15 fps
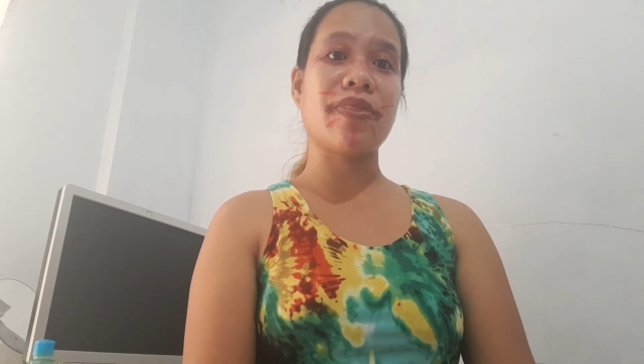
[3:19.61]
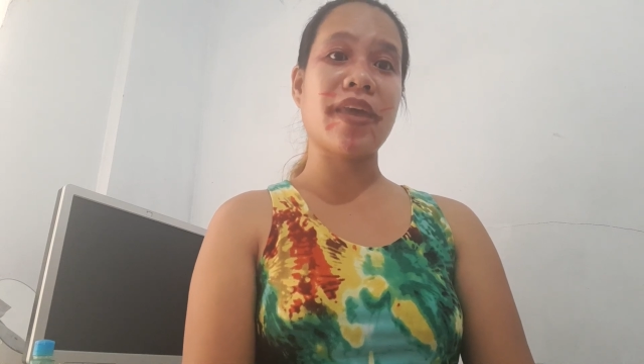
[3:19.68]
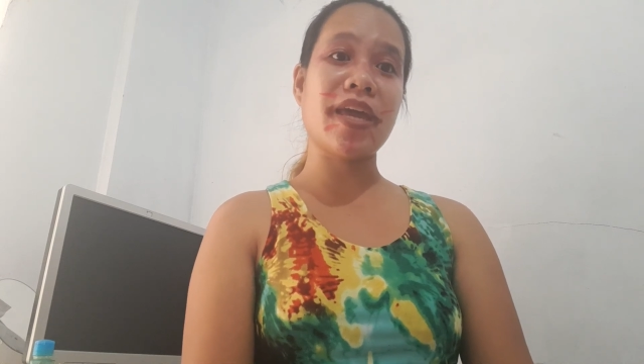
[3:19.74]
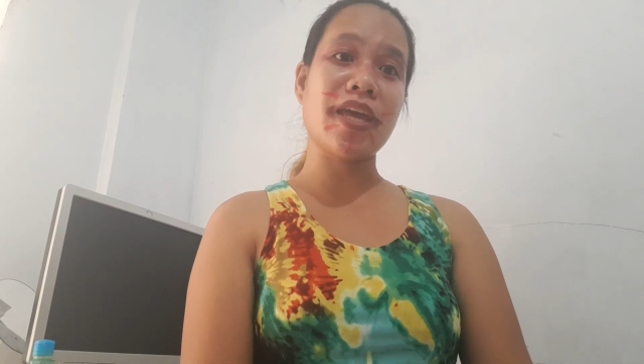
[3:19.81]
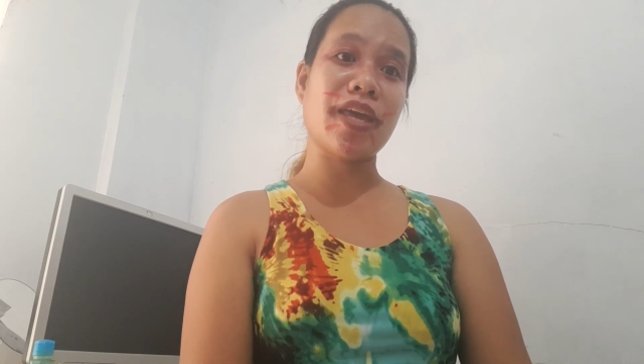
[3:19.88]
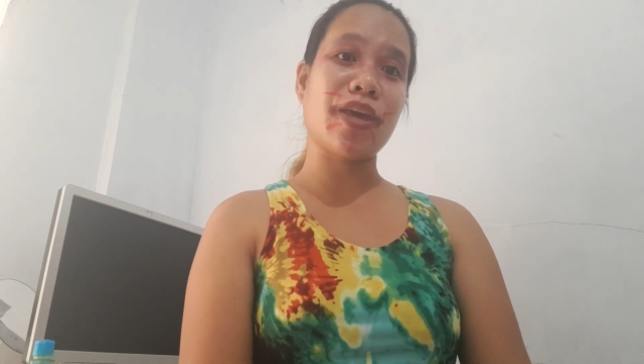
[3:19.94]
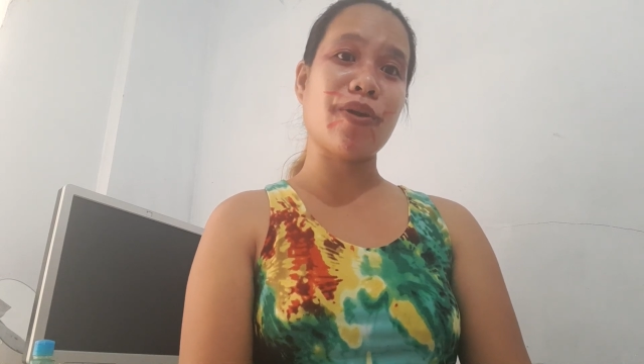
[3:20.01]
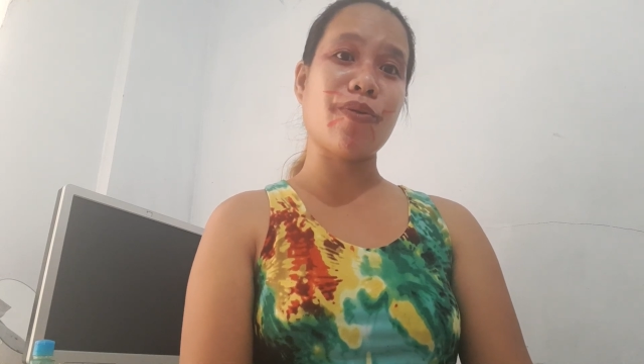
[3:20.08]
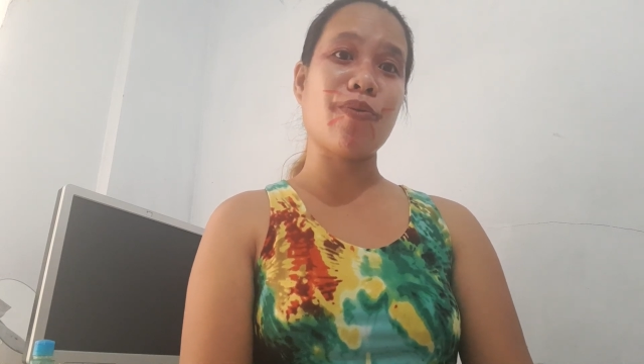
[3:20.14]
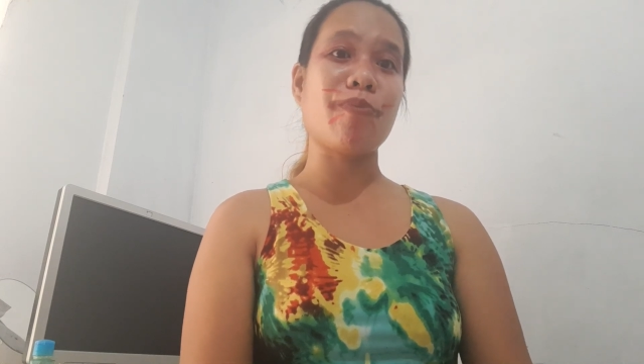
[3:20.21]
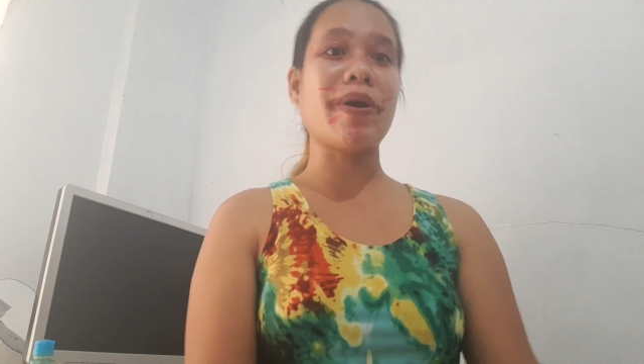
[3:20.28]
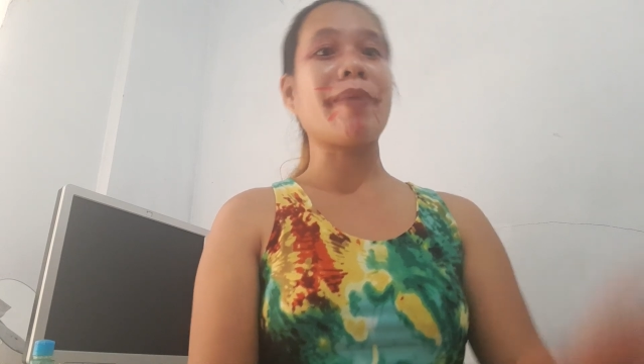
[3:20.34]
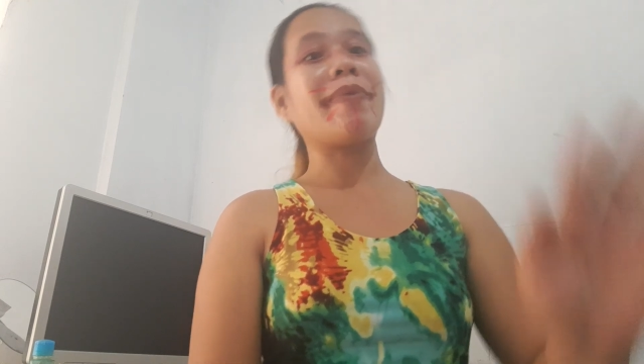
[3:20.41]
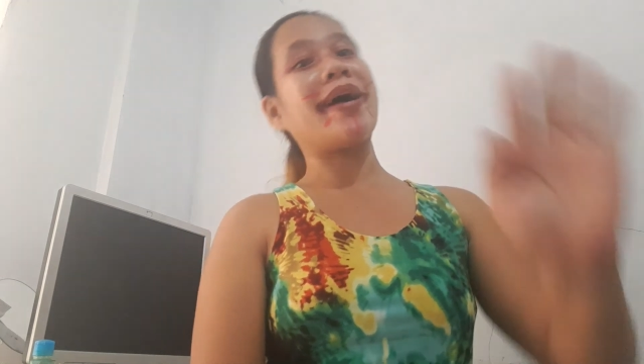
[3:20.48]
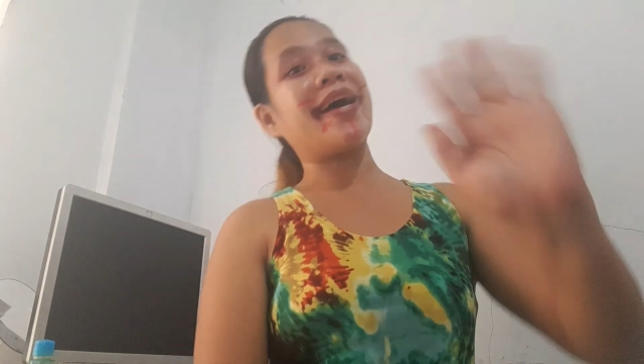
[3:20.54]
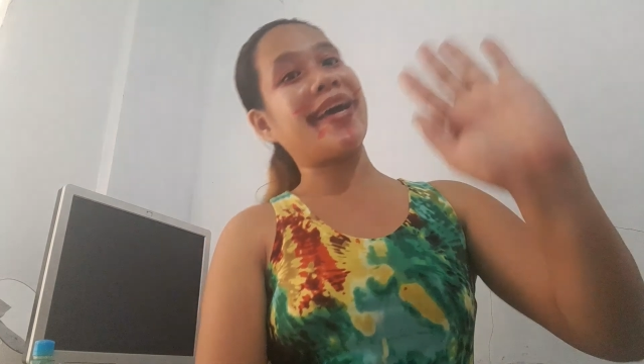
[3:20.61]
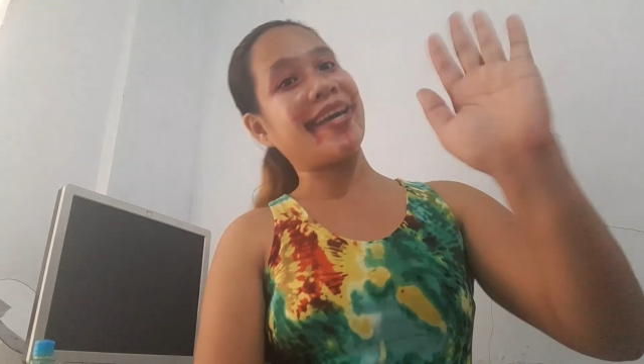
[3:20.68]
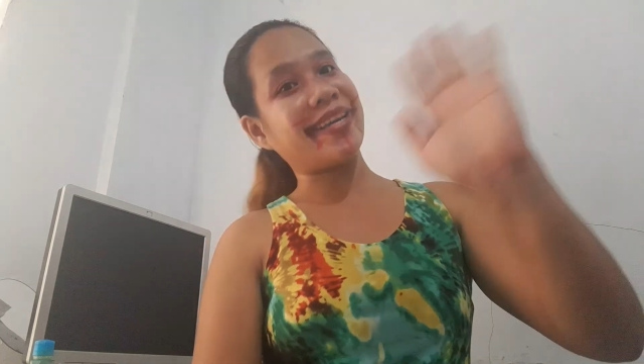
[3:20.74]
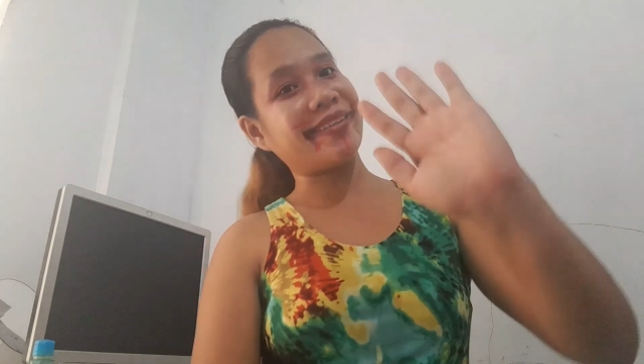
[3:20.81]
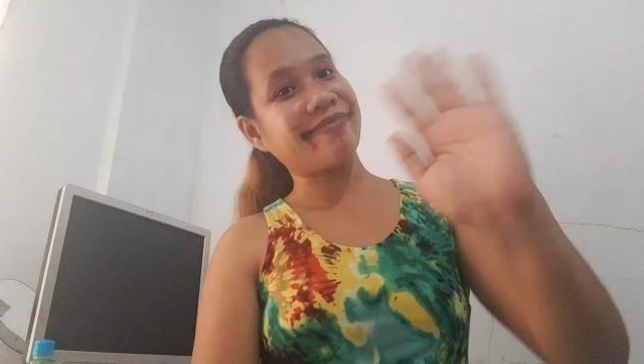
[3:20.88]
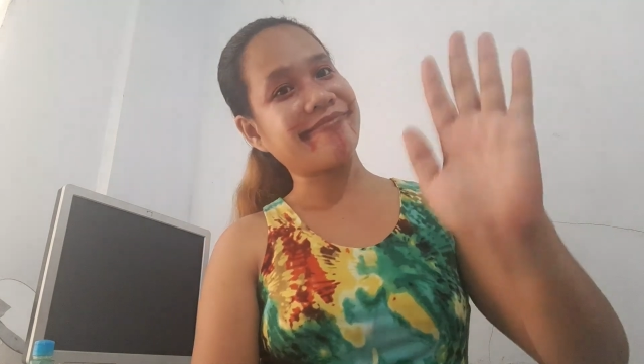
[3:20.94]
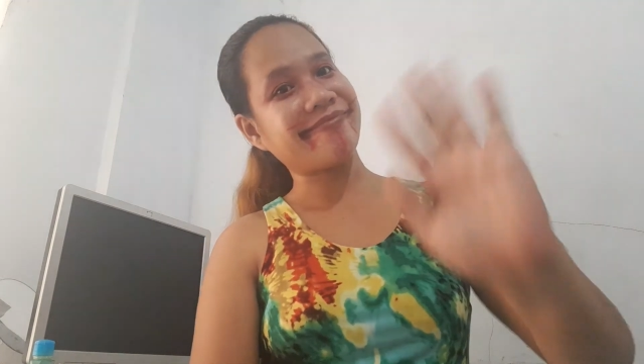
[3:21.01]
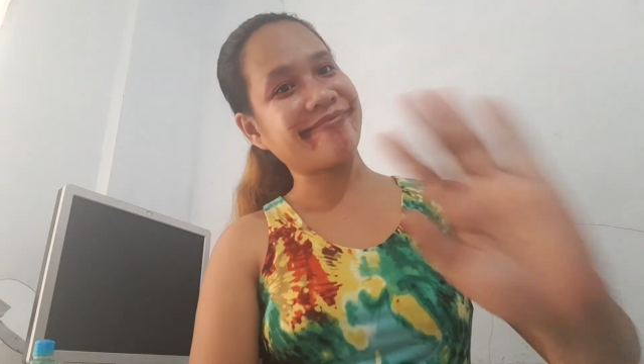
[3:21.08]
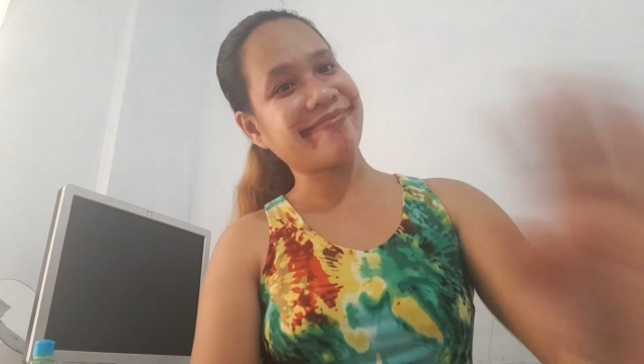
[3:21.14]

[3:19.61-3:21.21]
Thank you. Bye-bye.